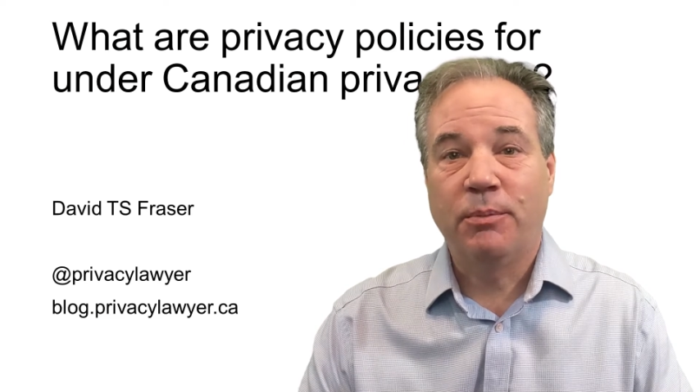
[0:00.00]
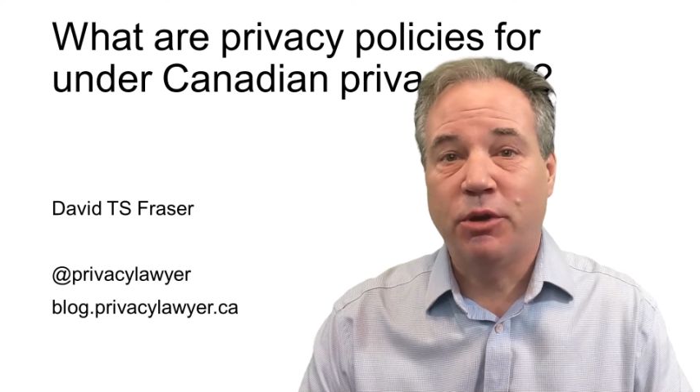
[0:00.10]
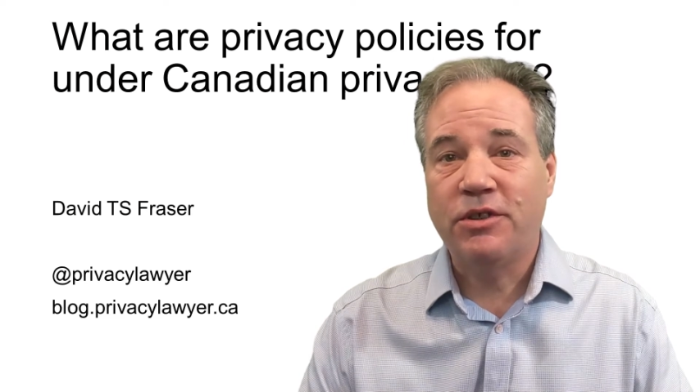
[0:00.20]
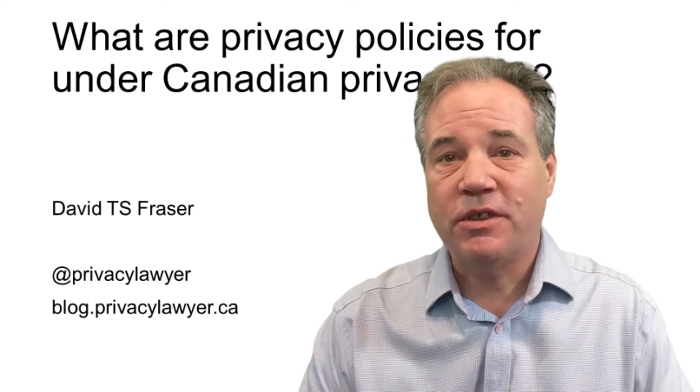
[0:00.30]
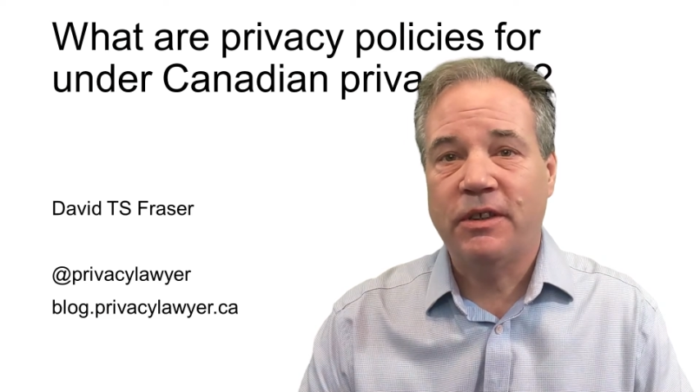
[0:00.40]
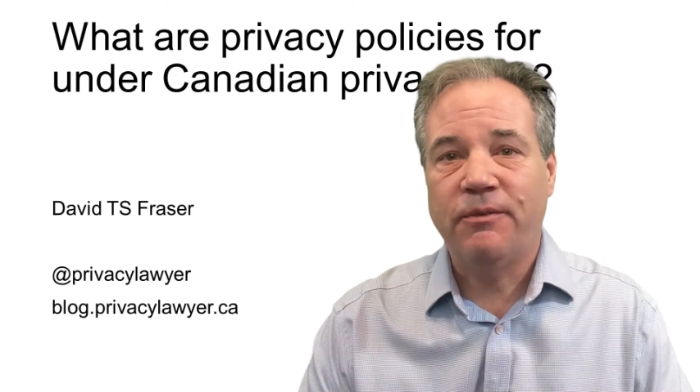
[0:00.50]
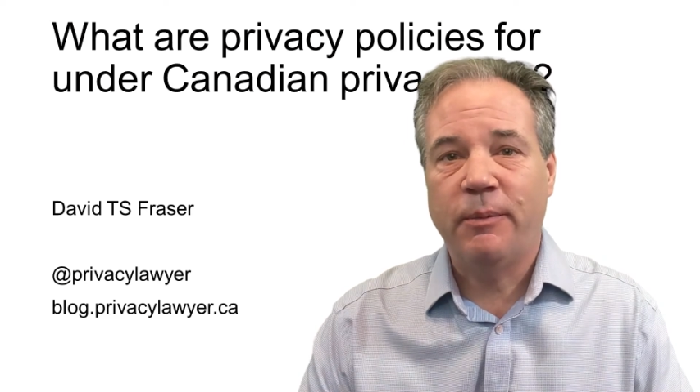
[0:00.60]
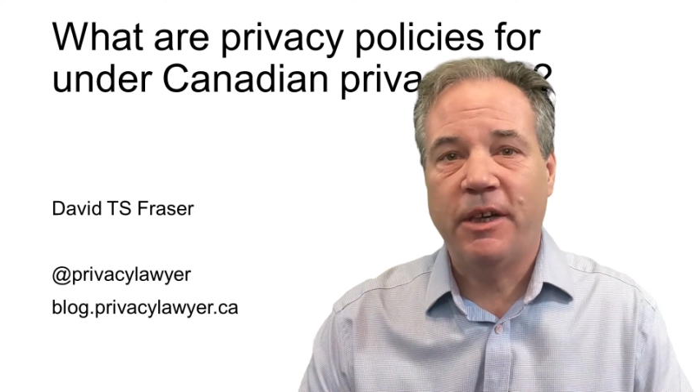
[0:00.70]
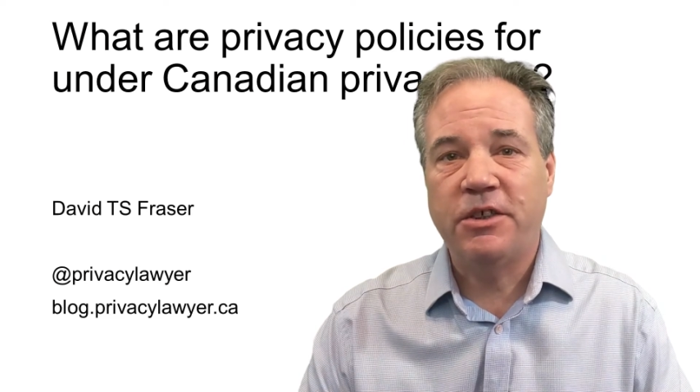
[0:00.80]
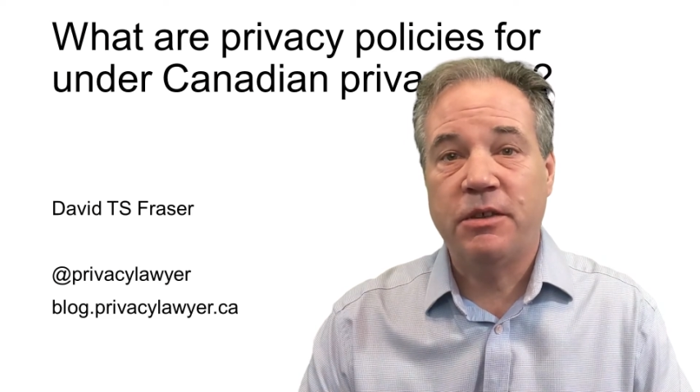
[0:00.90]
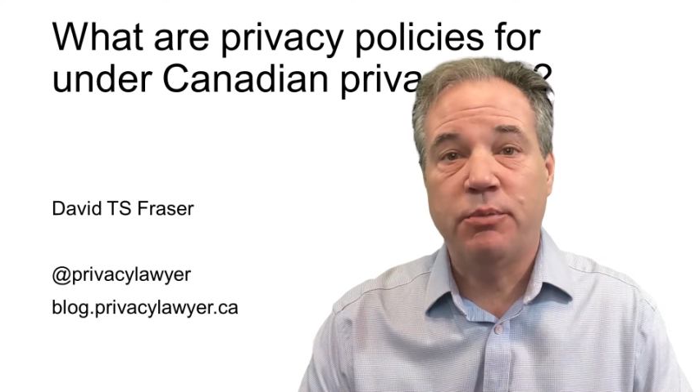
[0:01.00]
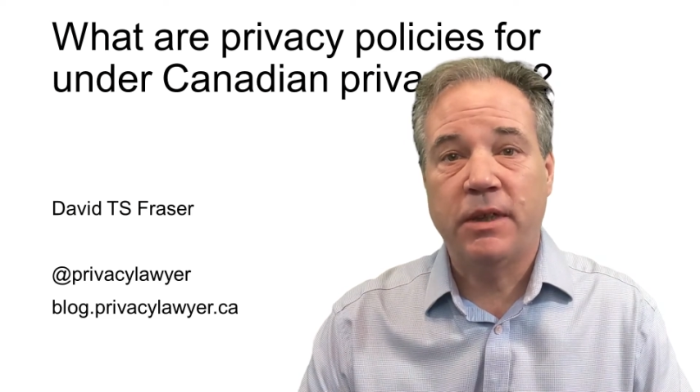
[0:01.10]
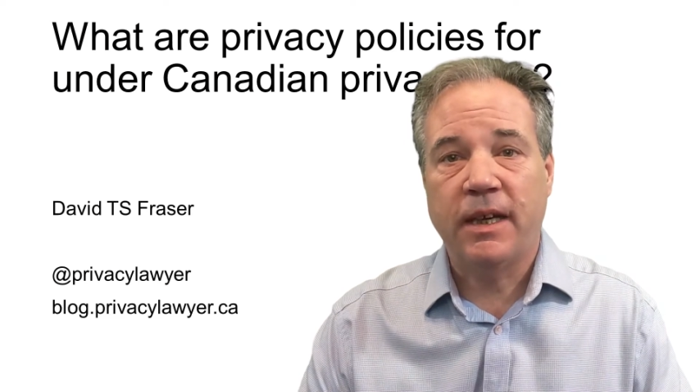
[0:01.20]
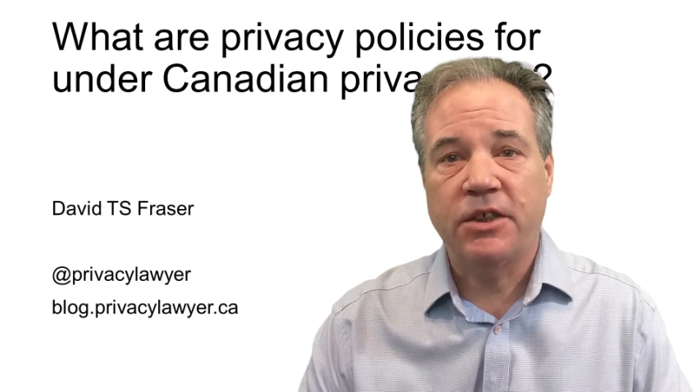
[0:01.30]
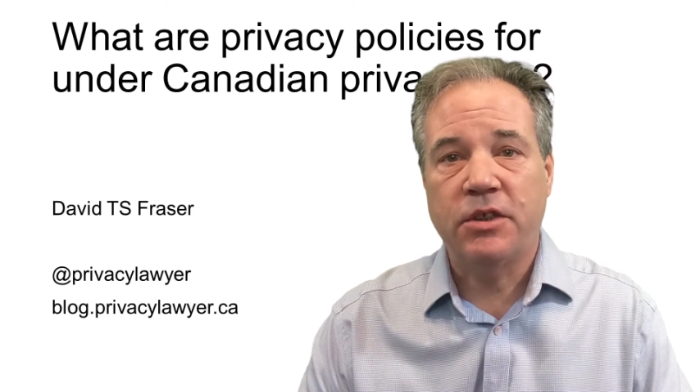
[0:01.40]
the Personal Information
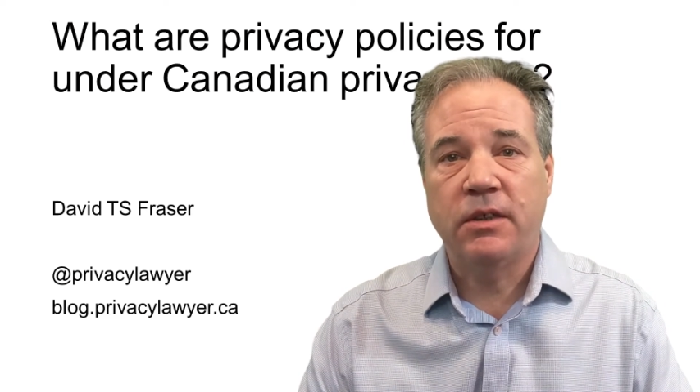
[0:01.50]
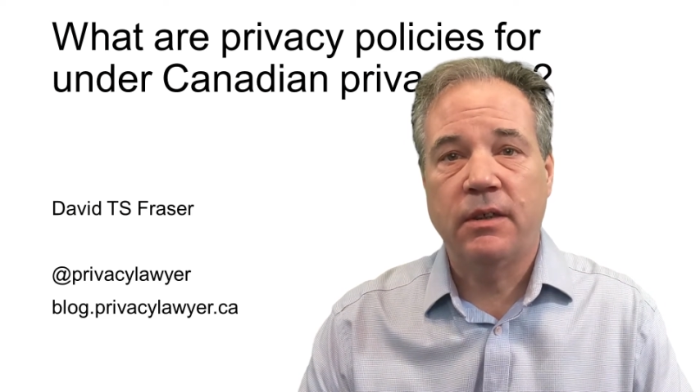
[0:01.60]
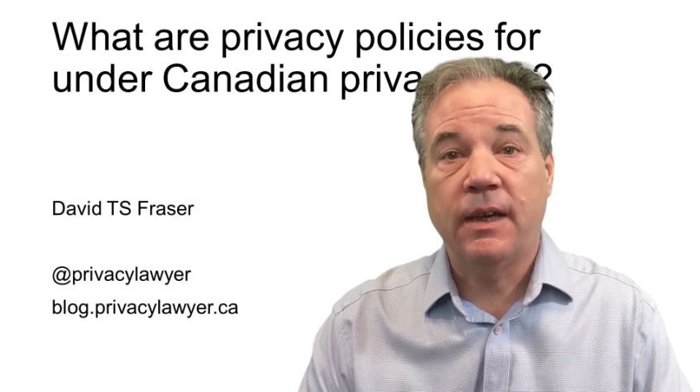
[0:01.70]
Protection